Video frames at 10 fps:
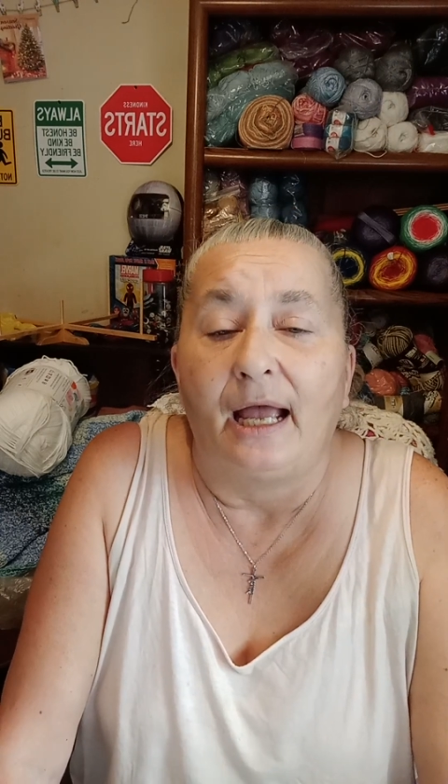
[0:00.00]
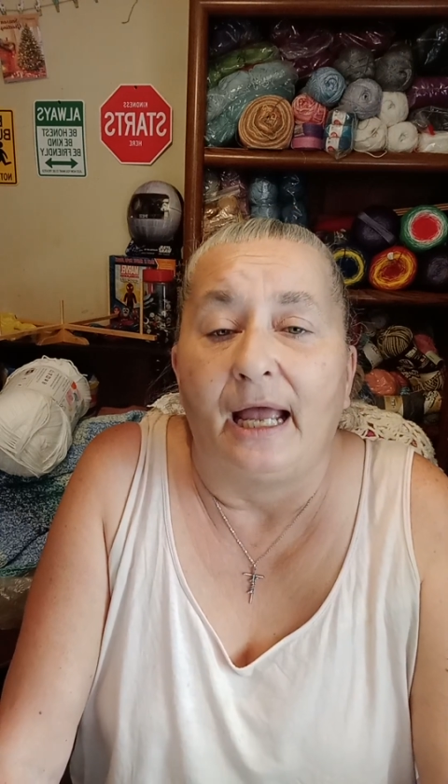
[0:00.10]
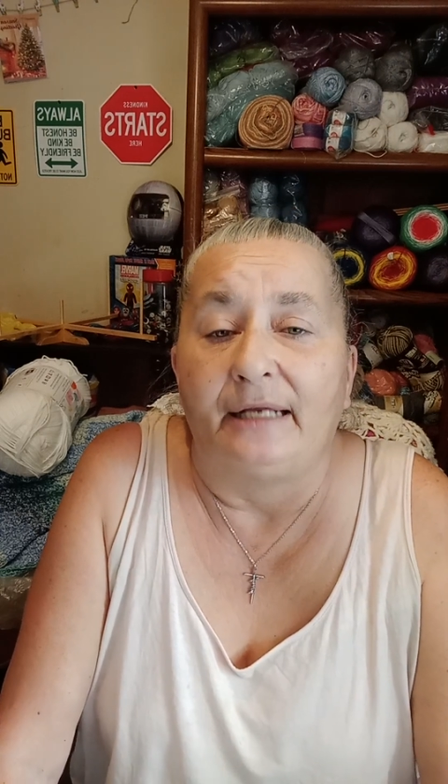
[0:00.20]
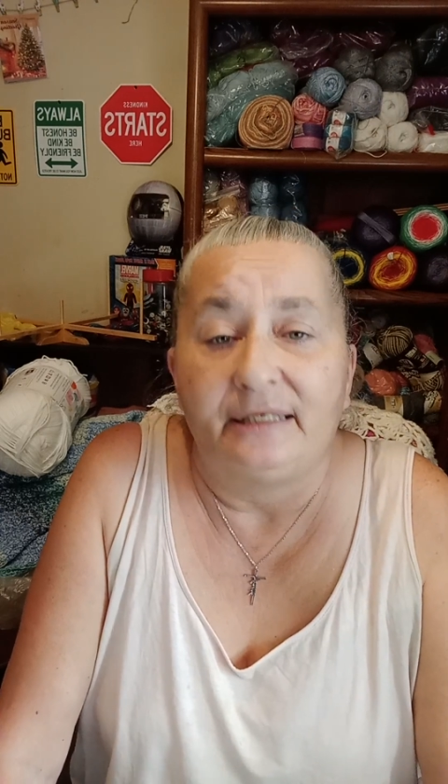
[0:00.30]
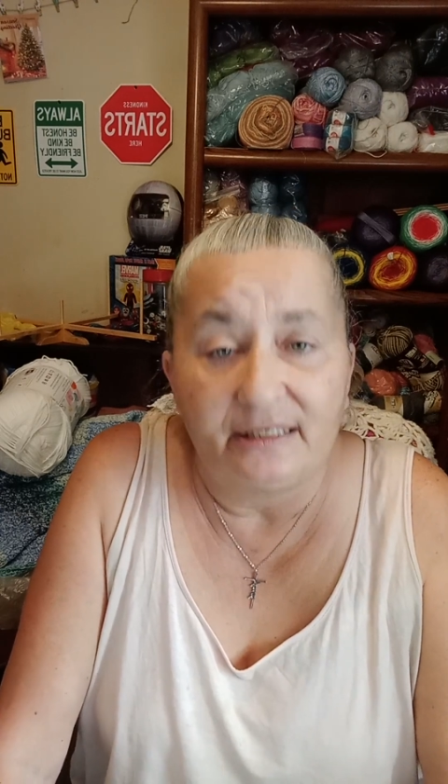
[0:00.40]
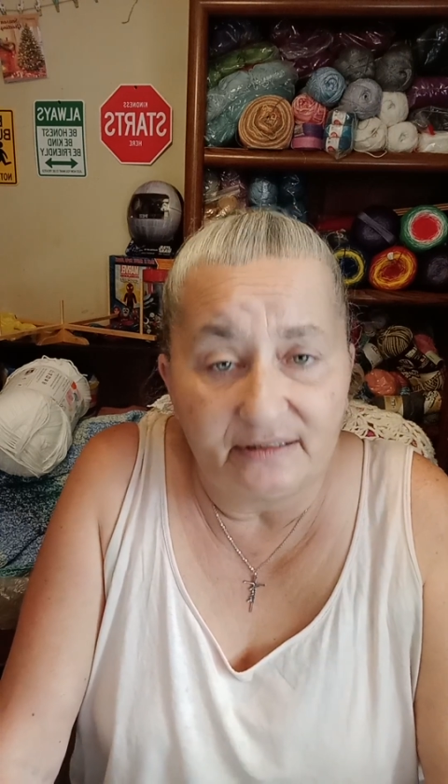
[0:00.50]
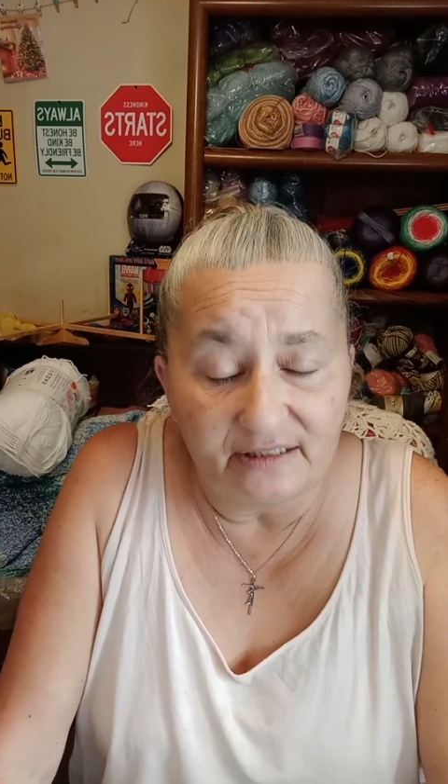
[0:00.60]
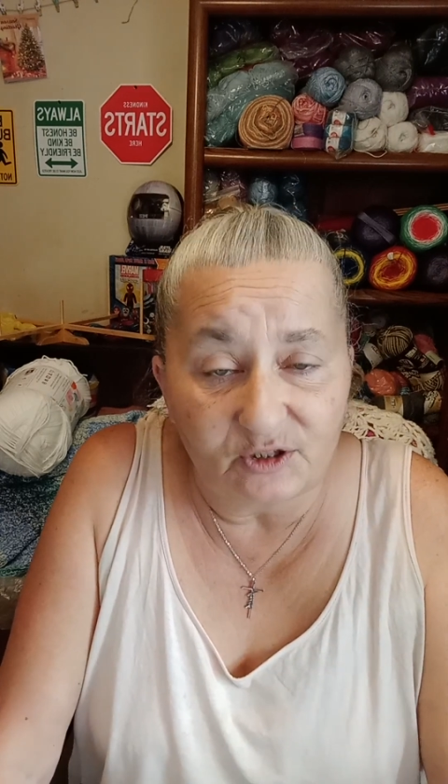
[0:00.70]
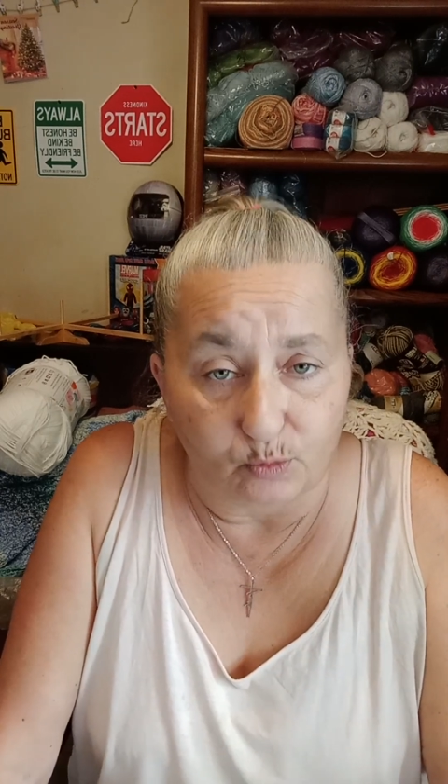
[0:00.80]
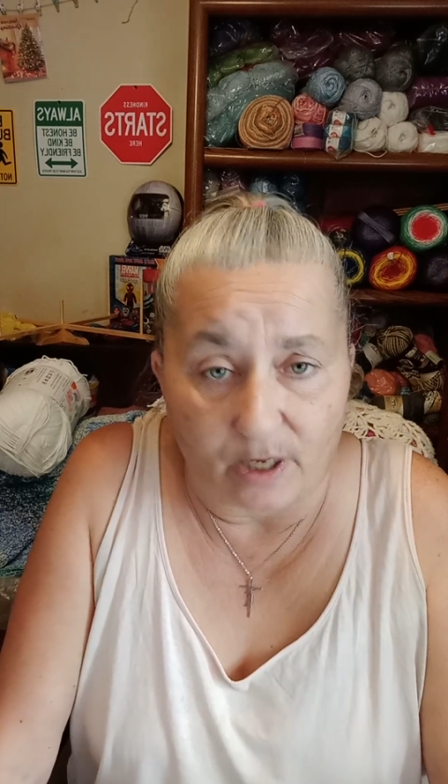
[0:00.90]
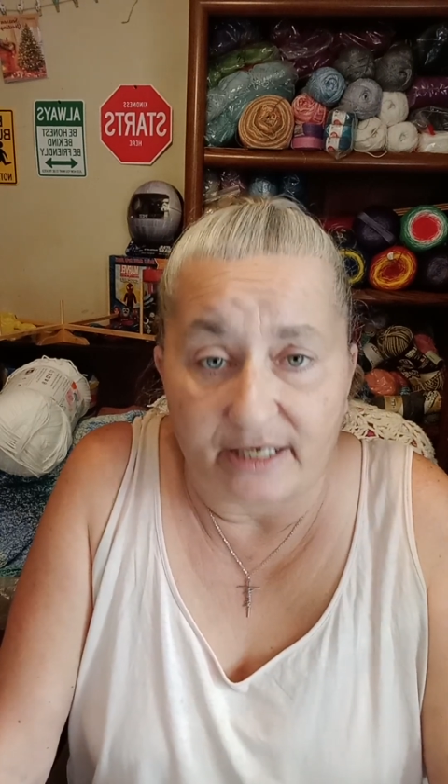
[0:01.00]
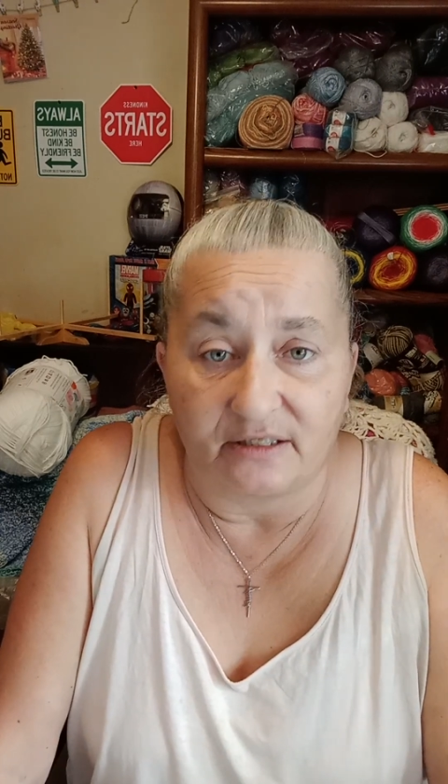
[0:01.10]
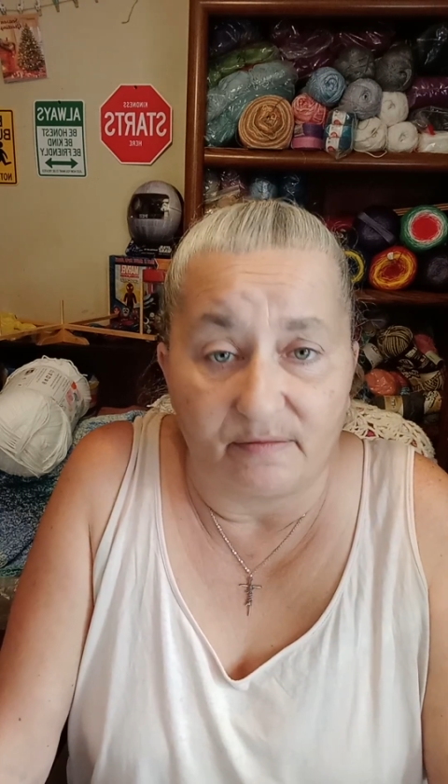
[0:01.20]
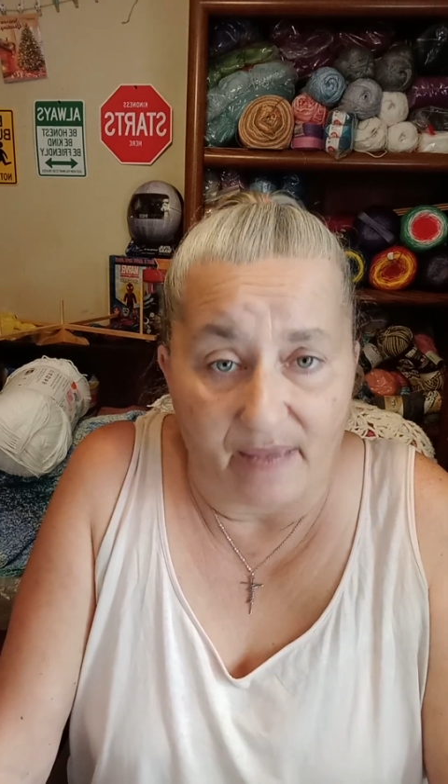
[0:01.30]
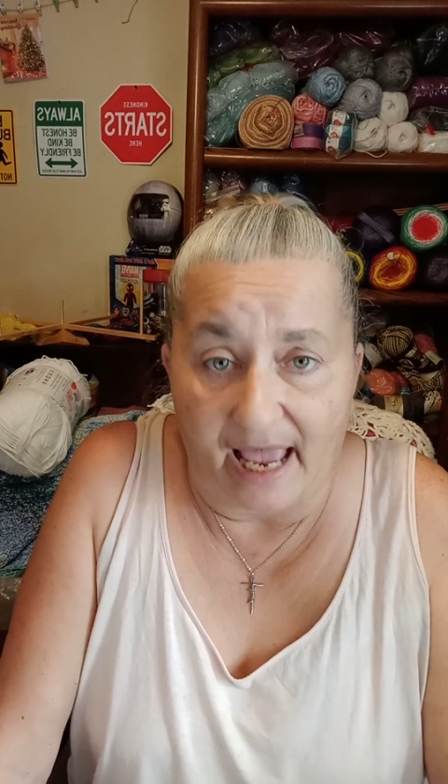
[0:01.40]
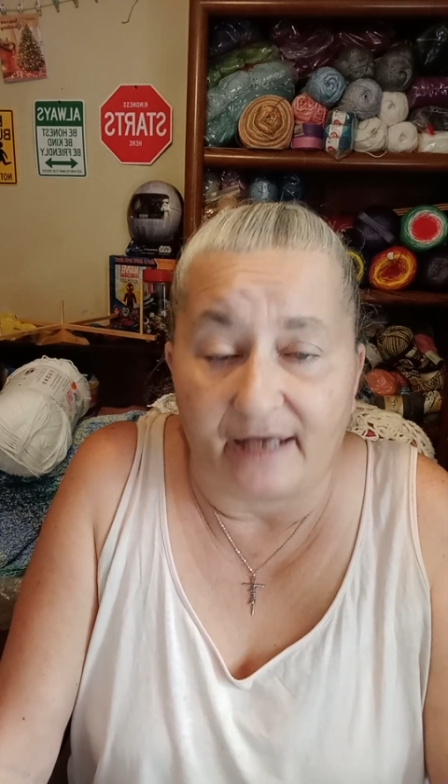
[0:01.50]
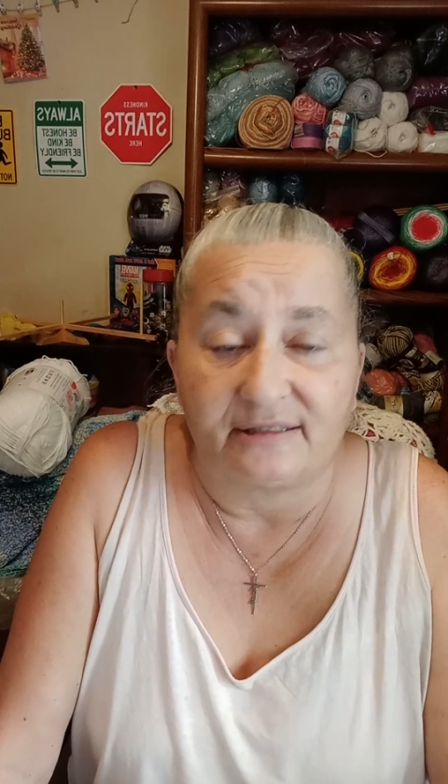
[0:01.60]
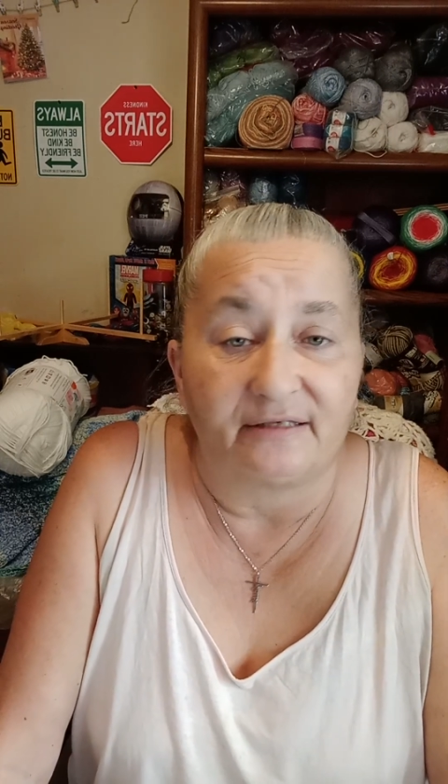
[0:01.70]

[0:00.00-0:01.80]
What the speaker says: And in this random acts